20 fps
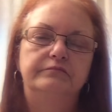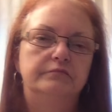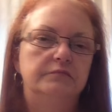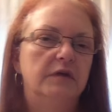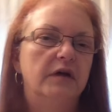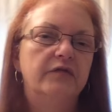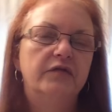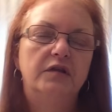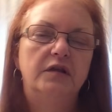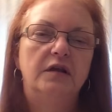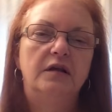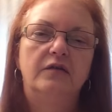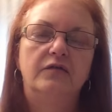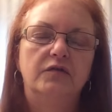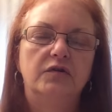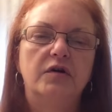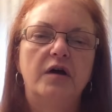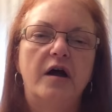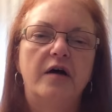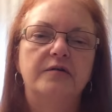everything of
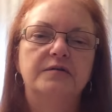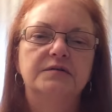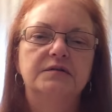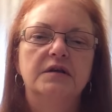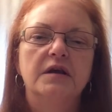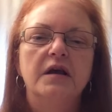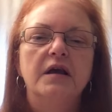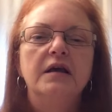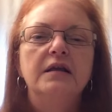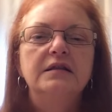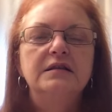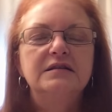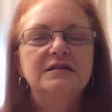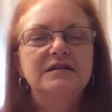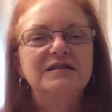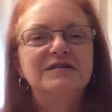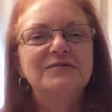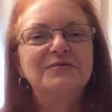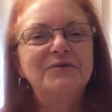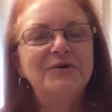your house. This
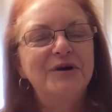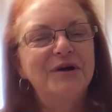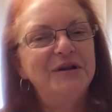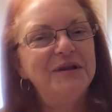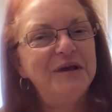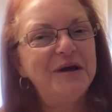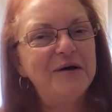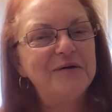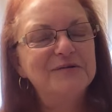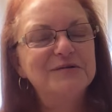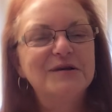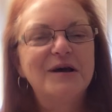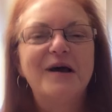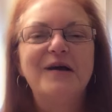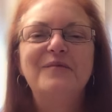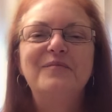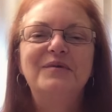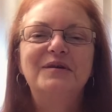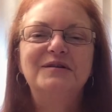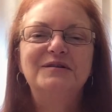doesn't work on the
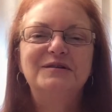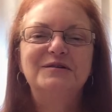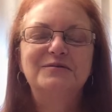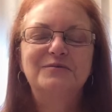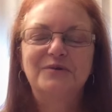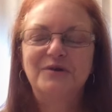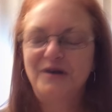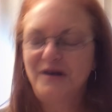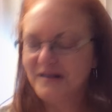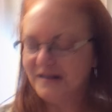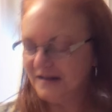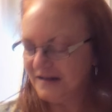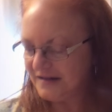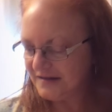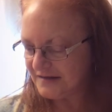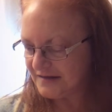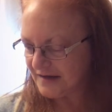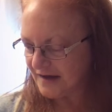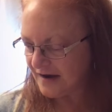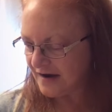outside, but it does work on the
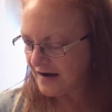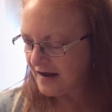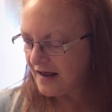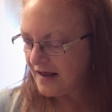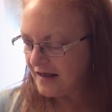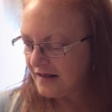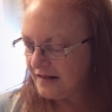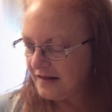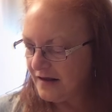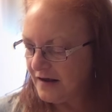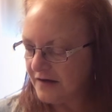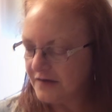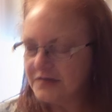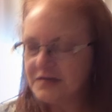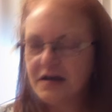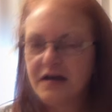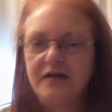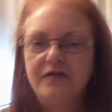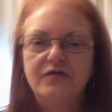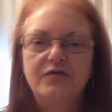inside. The
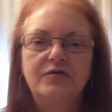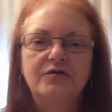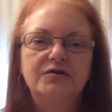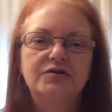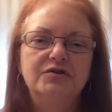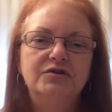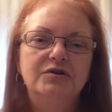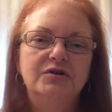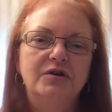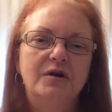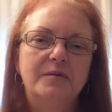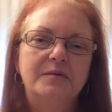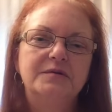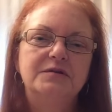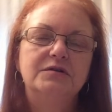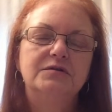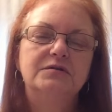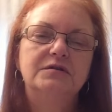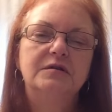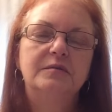outside, of course, you can
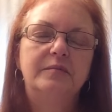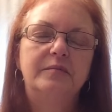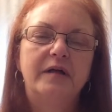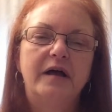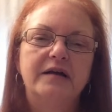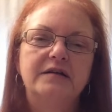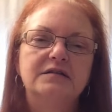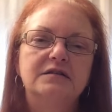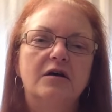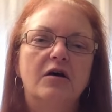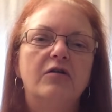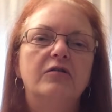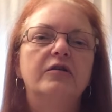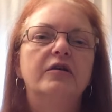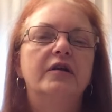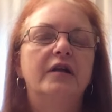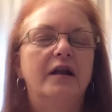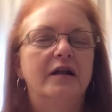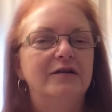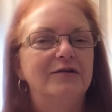always use the black salt,
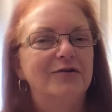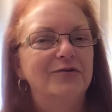and on your